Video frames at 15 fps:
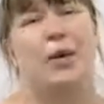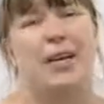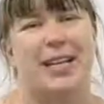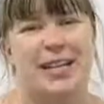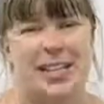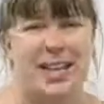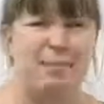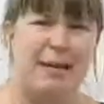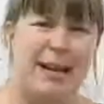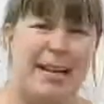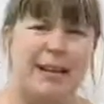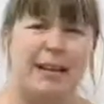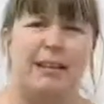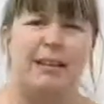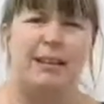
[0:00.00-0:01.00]
one because I
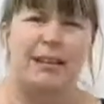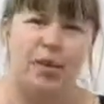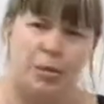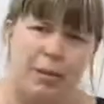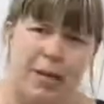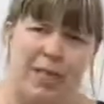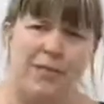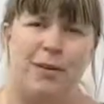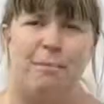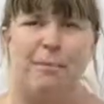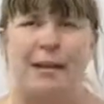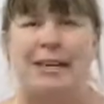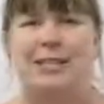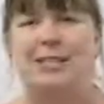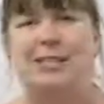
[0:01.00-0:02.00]
made a little bit of a
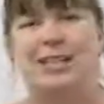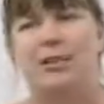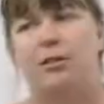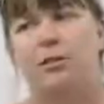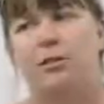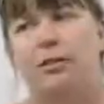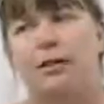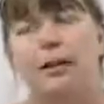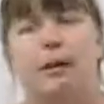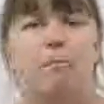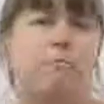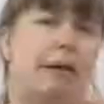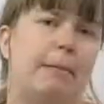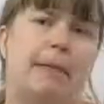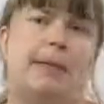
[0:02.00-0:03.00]
big deal,
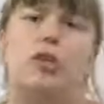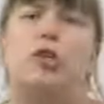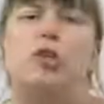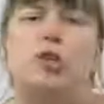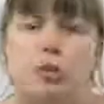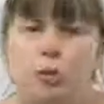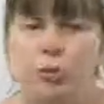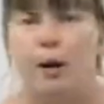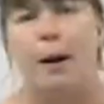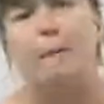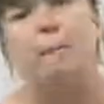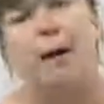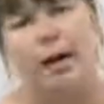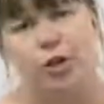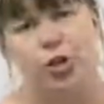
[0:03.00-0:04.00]
maybe too
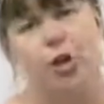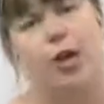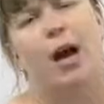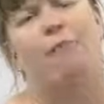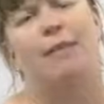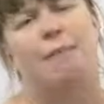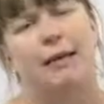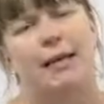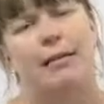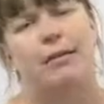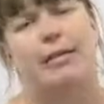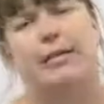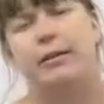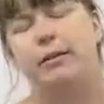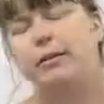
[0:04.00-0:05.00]
much of a big
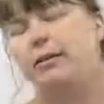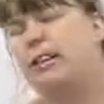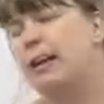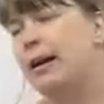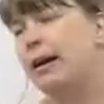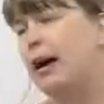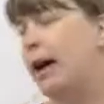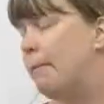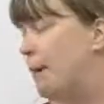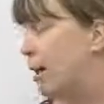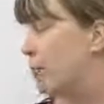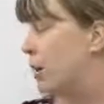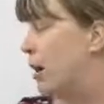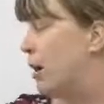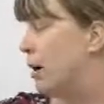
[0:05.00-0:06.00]
deal,
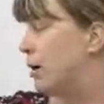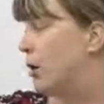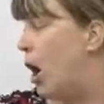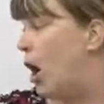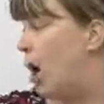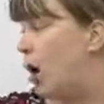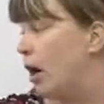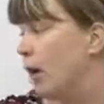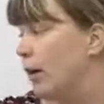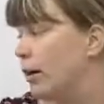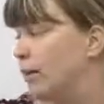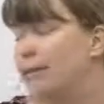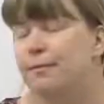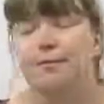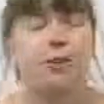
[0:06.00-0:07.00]
about car
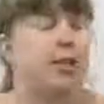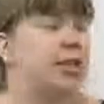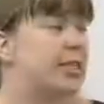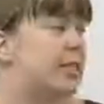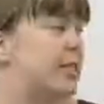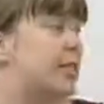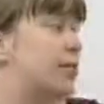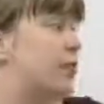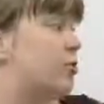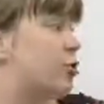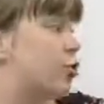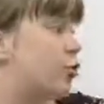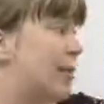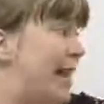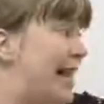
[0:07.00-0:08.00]
versus
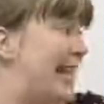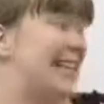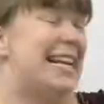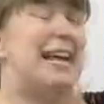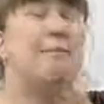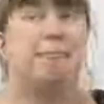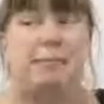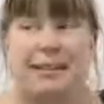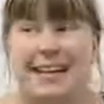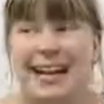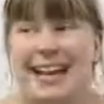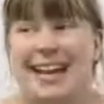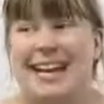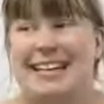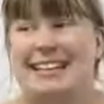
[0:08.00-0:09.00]
train and
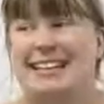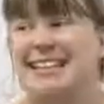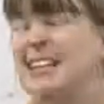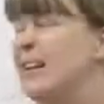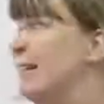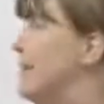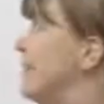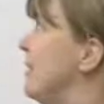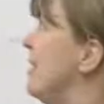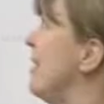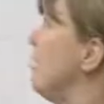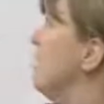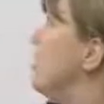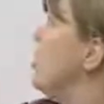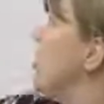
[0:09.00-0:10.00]
plane.
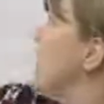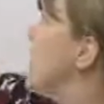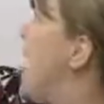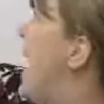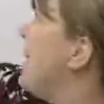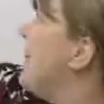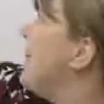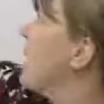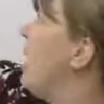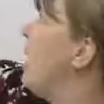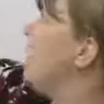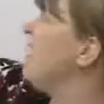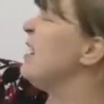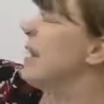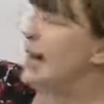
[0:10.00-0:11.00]
Music at the
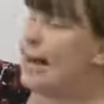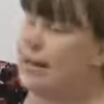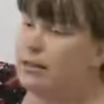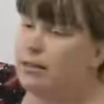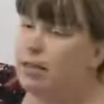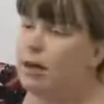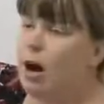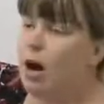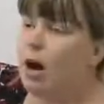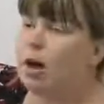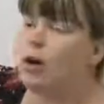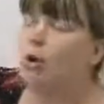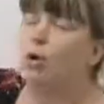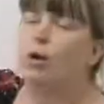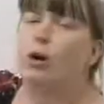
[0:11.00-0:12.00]
car, in the
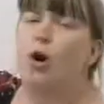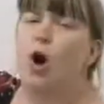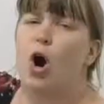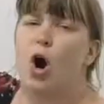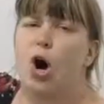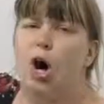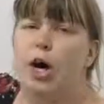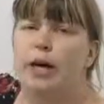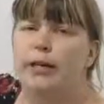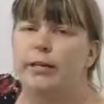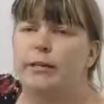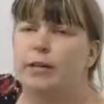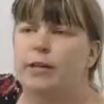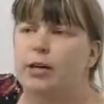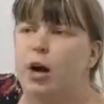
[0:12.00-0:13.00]
car, or on the